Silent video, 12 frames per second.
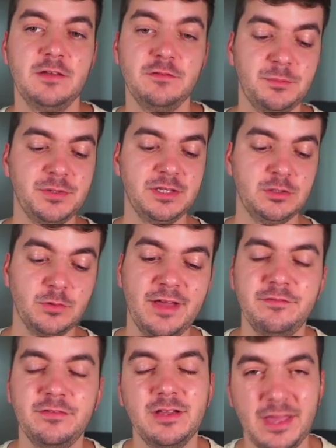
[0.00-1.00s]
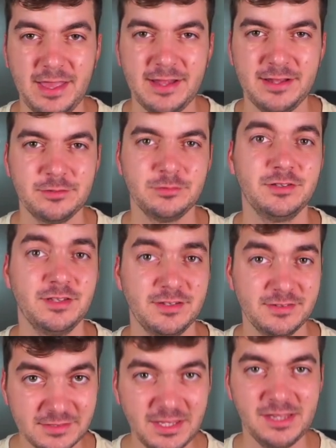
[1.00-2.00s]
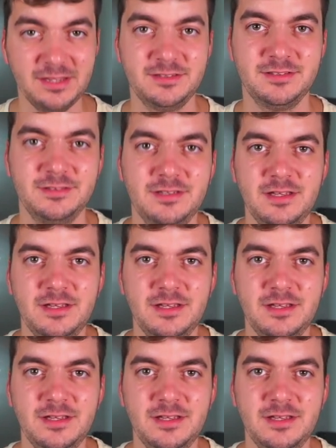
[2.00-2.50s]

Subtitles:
will be to have Elrond staked,